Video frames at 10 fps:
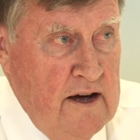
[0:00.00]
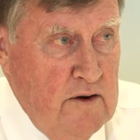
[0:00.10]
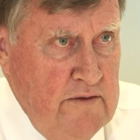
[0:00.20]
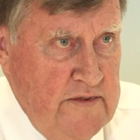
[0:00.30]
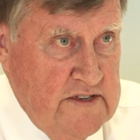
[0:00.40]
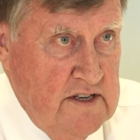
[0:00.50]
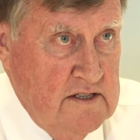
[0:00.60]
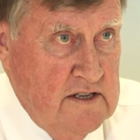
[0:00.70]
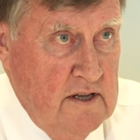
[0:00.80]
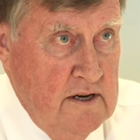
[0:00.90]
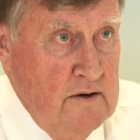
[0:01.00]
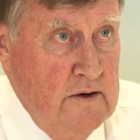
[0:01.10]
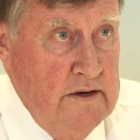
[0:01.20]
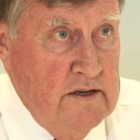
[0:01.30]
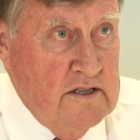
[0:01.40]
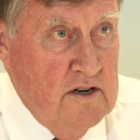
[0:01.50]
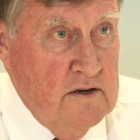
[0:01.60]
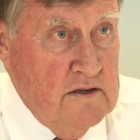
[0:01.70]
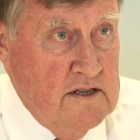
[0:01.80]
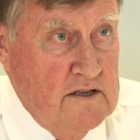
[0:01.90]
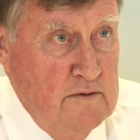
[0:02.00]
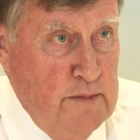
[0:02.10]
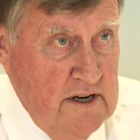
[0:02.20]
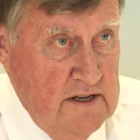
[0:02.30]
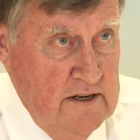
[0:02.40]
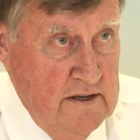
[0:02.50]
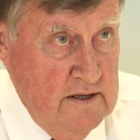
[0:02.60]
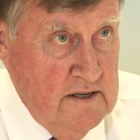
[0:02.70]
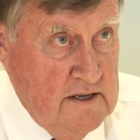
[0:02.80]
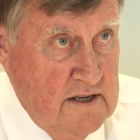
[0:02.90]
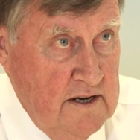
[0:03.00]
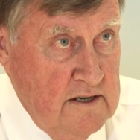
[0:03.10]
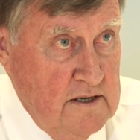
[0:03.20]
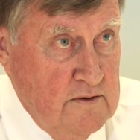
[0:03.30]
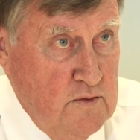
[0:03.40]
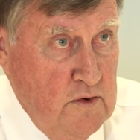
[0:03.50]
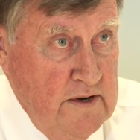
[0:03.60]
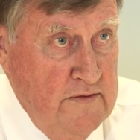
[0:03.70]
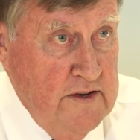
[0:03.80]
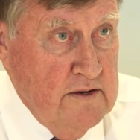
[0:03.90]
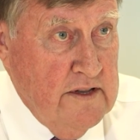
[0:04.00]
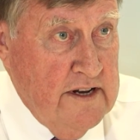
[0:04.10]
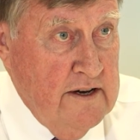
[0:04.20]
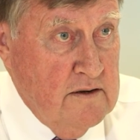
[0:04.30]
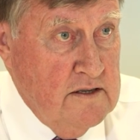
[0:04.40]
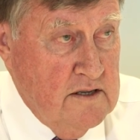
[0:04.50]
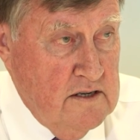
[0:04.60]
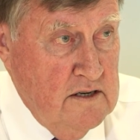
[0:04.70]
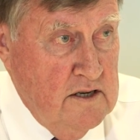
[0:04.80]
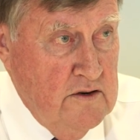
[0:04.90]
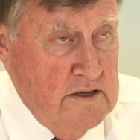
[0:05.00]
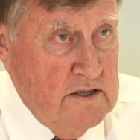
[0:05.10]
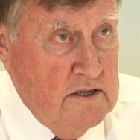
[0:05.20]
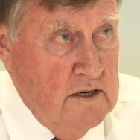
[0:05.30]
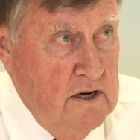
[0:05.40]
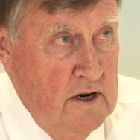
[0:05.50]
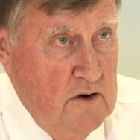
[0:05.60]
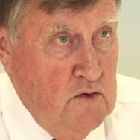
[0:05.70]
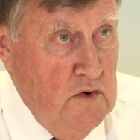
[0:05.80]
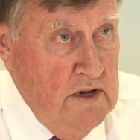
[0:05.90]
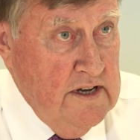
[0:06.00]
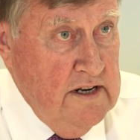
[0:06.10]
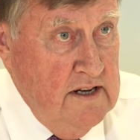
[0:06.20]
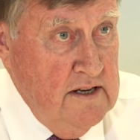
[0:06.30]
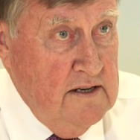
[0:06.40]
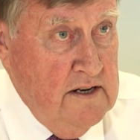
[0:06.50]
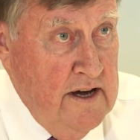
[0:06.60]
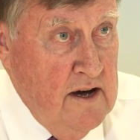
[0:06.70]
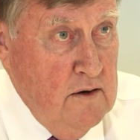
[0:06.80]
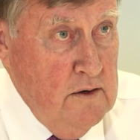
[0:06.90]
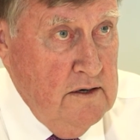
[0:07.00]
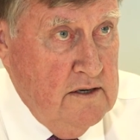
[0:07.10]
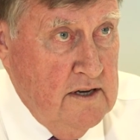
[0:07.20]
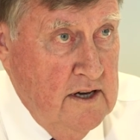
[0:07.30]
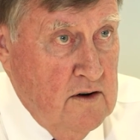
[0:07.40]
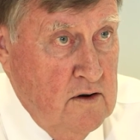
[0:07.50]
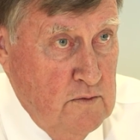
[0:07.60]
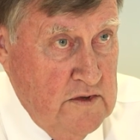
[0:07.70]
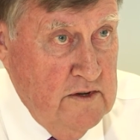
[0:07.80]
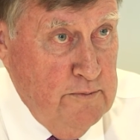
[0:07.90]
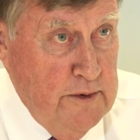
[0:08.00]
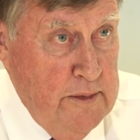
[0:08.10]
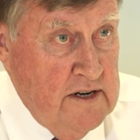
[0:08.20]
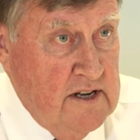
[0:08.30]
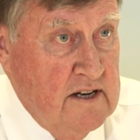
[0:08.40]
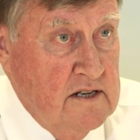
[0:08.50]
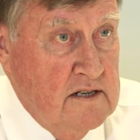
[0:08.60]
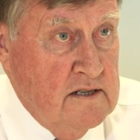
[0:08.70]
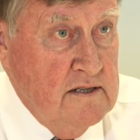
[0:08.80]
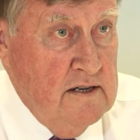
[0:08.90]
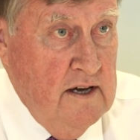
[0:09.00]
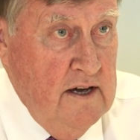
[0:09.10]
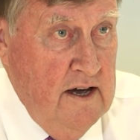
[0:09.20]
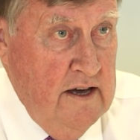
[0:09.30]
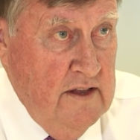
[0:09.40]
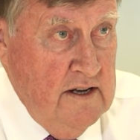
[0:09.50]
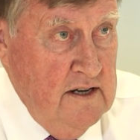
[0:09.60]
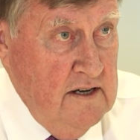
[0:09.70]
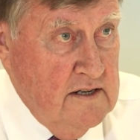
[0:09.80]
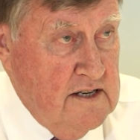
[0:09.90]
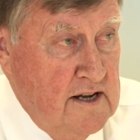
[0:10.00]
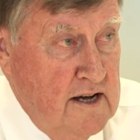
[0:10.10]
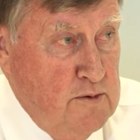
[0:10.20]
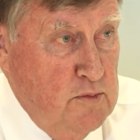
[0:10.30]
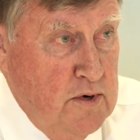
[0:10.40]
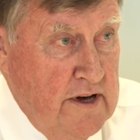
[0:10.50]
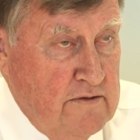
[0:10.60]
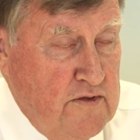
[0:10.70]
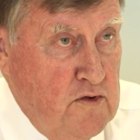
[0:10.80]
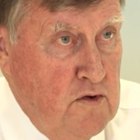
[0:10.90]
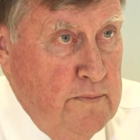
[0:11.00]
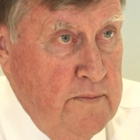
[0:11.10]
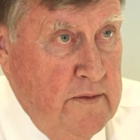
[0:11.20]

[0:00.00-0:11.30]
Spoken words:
Our emphasis, though, is on stability at this stage. We feel that our constituents really need now to get on with implementation, and they need a stable platform